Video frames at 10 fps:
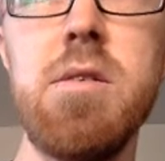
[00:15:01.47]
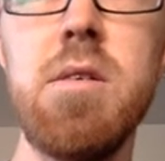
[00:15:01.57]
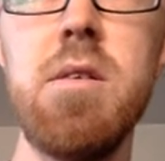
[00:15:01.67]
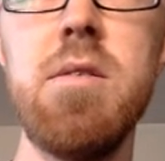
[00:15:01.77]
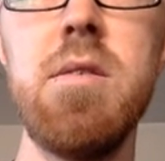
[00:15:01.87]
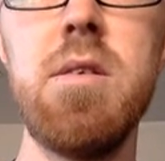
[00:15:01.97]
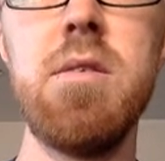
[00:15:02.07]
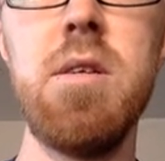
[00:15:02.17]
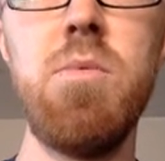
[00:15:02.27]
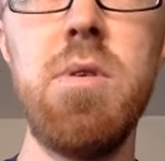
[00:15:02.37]
going to
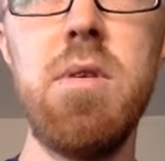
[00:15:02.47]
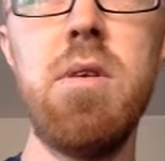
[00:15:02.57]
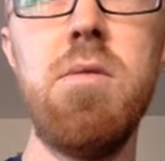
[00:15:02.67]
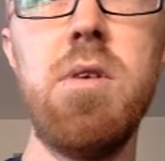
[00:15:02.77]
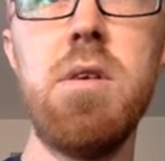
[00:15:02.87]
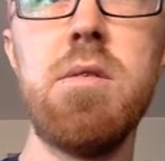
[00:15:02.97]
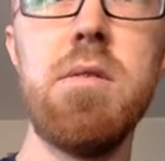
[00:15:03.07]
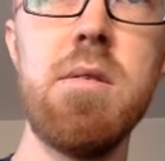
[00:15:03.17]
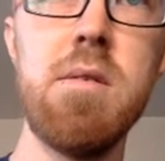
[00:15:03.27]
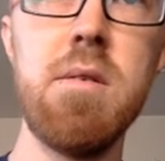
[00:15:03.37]
succeed with unit,
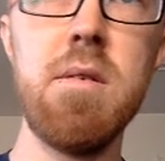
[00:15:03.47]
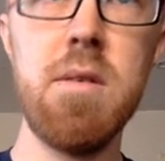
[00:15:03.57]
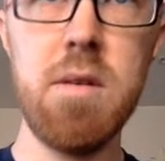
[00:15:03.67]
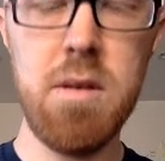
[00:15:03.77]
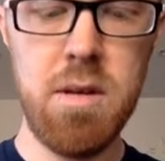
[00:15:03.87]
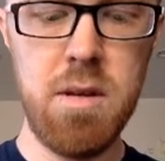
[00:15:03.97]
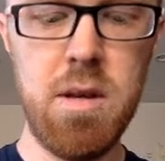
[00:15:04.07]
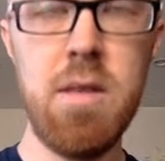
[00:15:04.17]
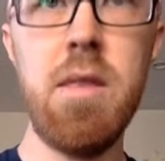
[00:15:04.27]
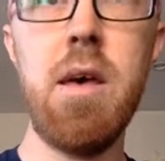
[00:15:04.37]

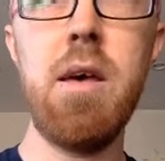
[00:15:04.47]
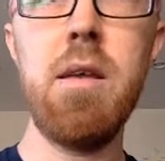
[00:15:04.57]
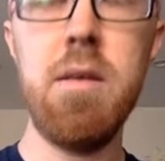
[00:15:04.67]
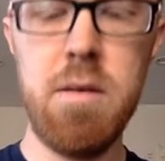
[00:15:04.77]
and then